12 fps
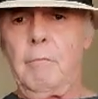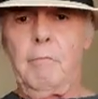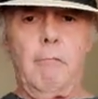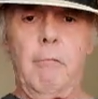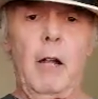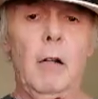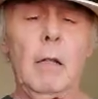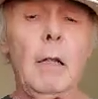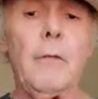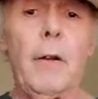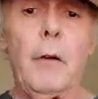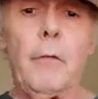rarely,
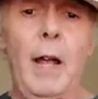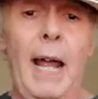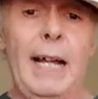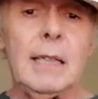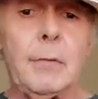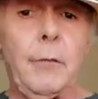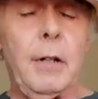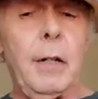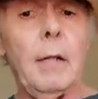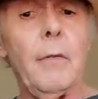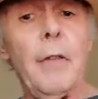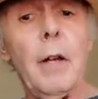if ever, asked for
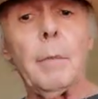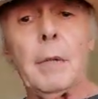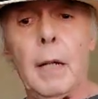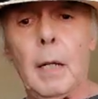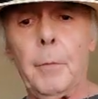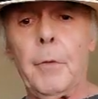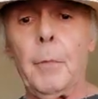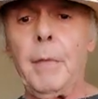any of them to help them.